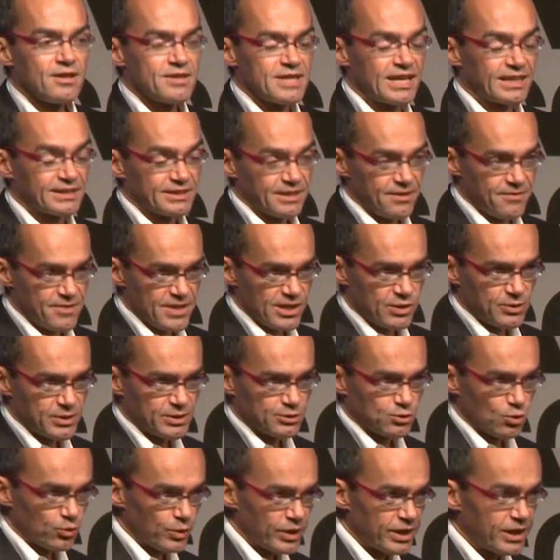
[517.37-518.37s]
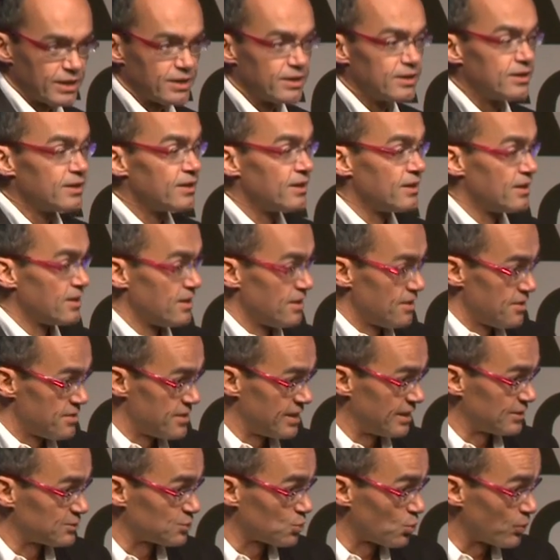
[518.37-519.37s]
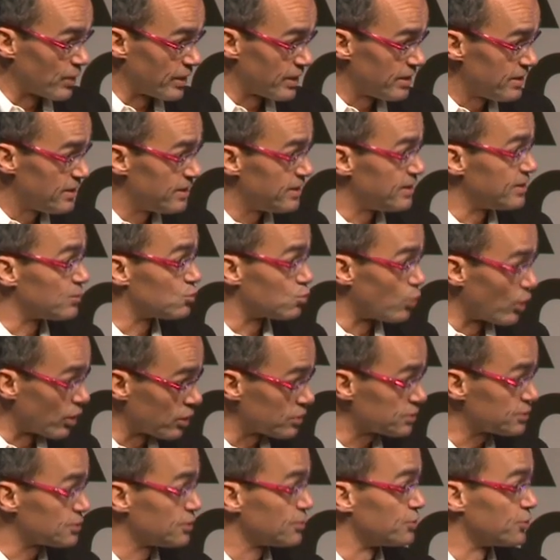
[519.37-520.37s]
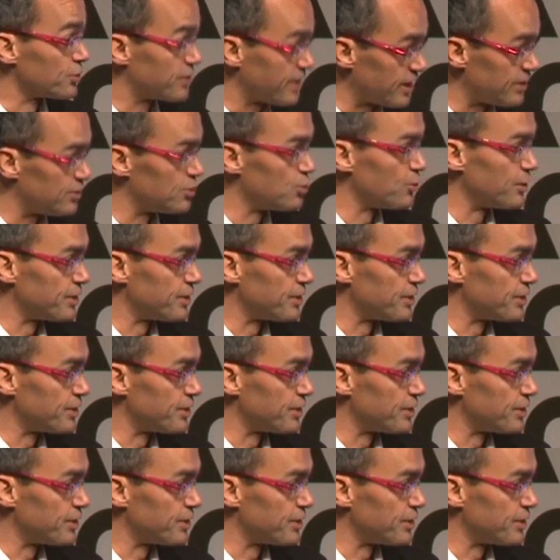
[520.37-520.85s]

that if there is a will, there's a way, it works, you can do